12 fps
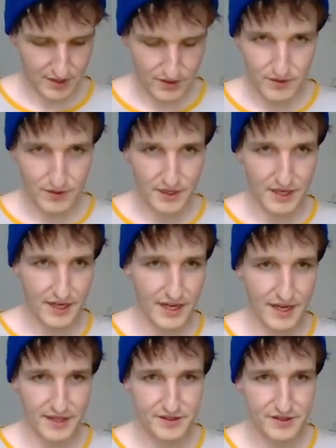
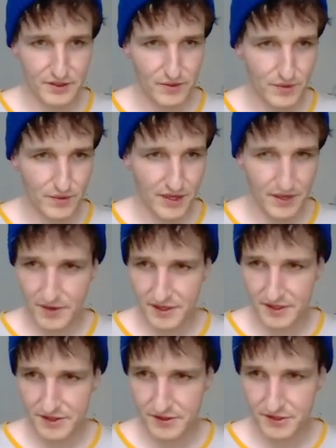Okay, so what I
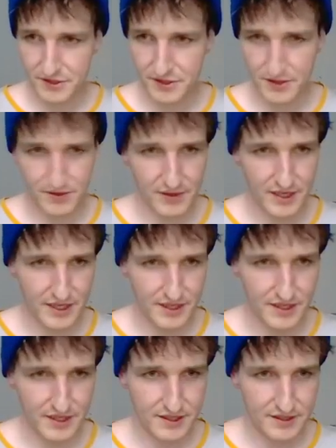wanted to show
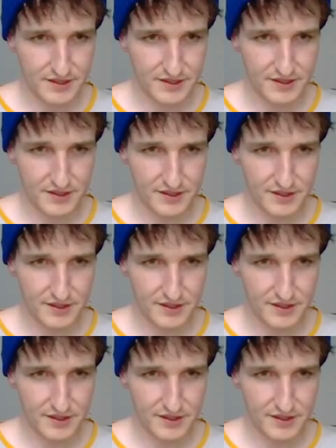else,